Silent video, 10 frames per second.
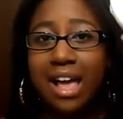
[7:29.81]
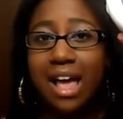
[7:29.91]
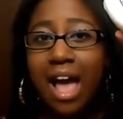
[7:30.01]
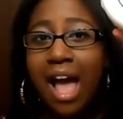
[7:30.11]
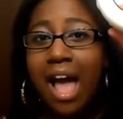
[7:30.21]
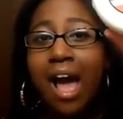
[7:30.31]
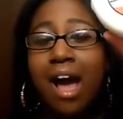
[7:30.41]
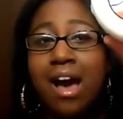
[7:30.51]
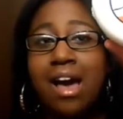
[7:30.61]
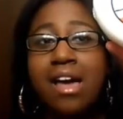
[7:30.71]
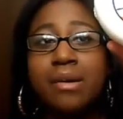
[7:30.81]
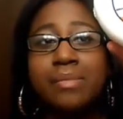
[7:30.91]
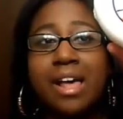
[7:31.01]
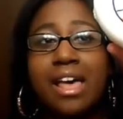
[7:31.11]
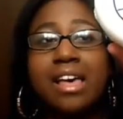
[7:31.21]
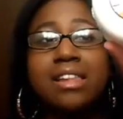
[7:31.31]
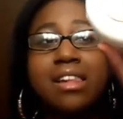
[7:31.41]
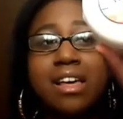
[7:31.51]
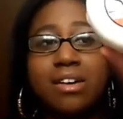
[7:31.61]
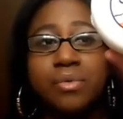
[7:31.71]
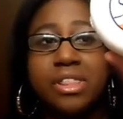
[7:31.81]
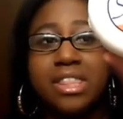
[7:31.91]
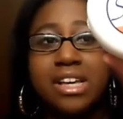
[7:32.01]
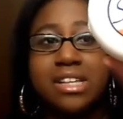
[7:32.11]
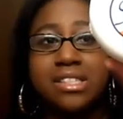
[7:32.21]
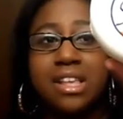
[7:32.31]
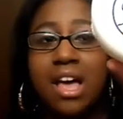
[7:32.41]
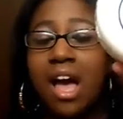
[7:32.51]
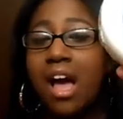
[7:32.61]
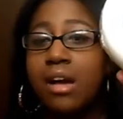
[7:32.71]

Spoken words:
Like, I am like in love with this.